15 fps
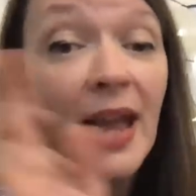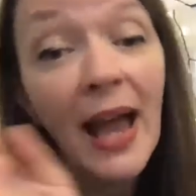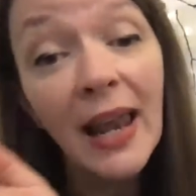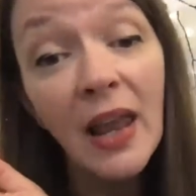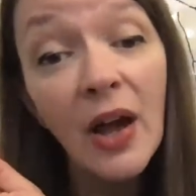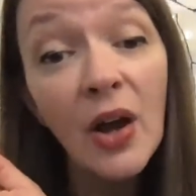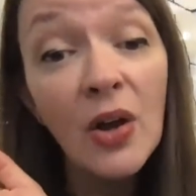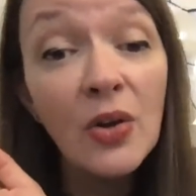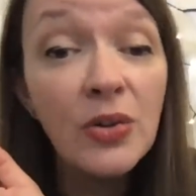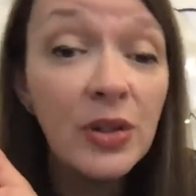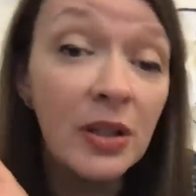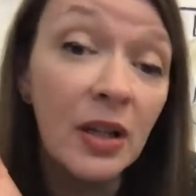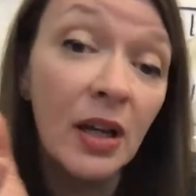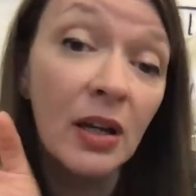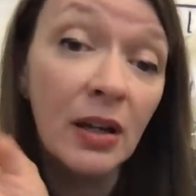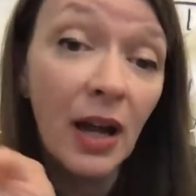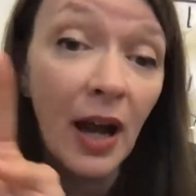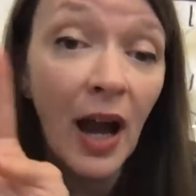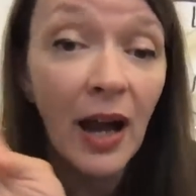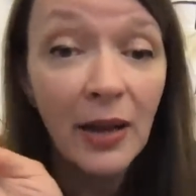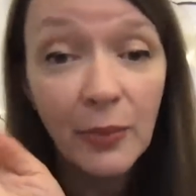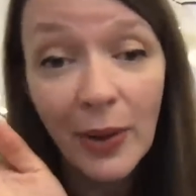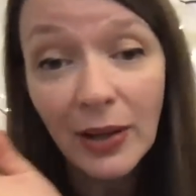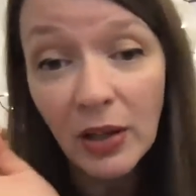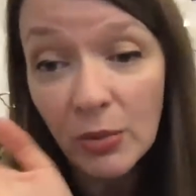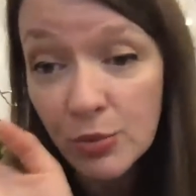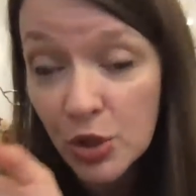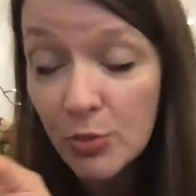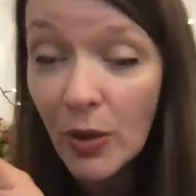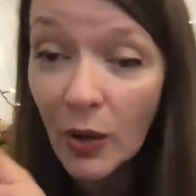hello, you know, hi,
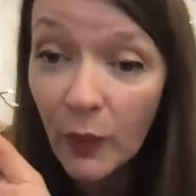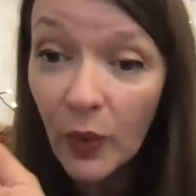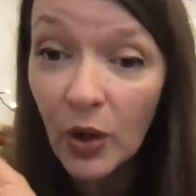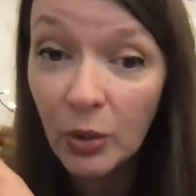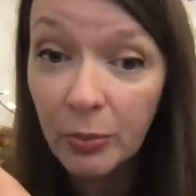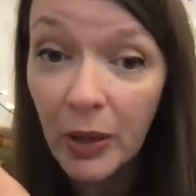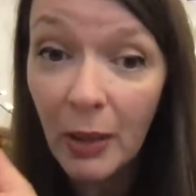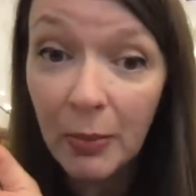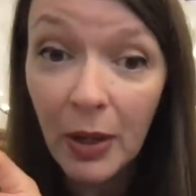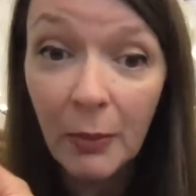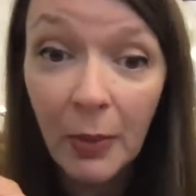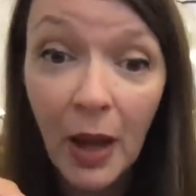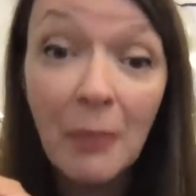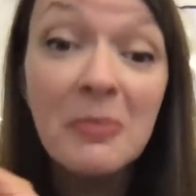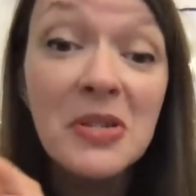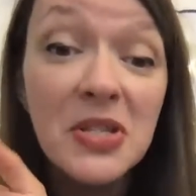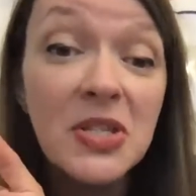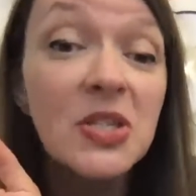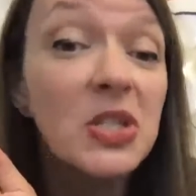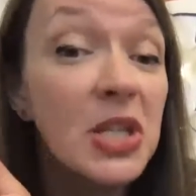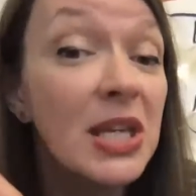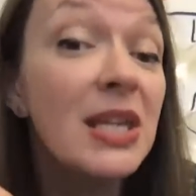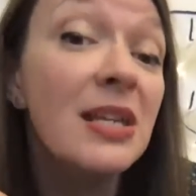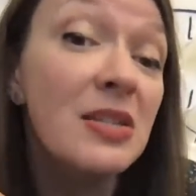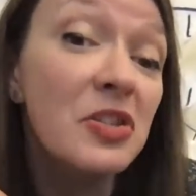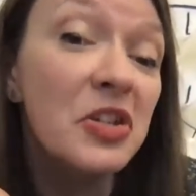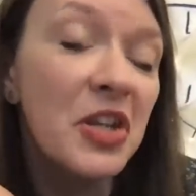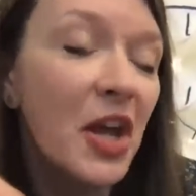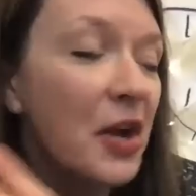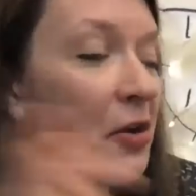welcome to my world, blah blah blah, Mrs. T's,
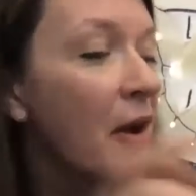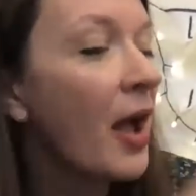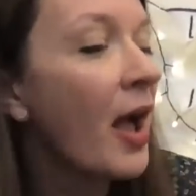you know.